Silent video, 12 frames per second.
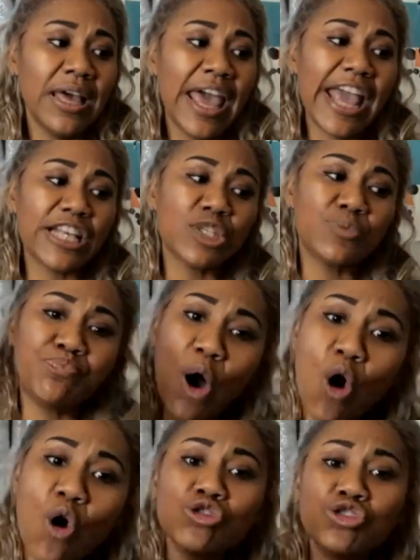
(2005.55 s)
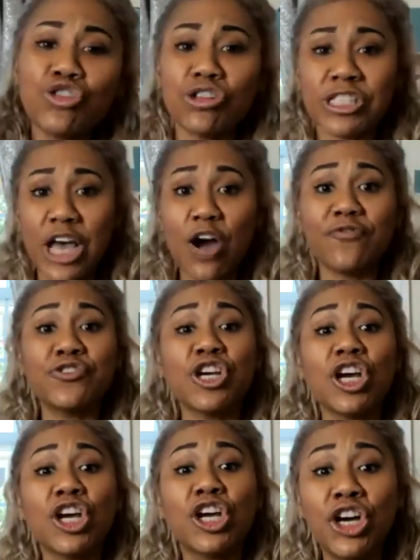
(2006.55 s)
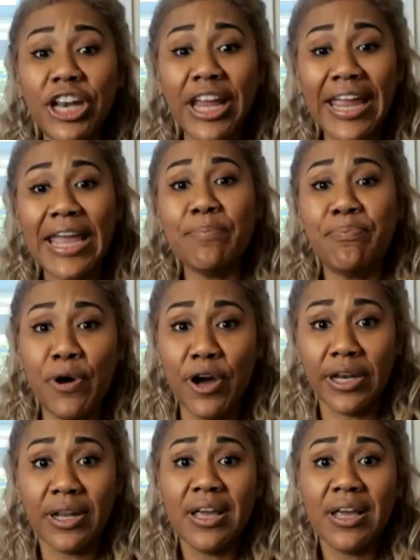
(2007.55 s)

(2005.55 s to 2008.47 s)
Expose yourself to good input.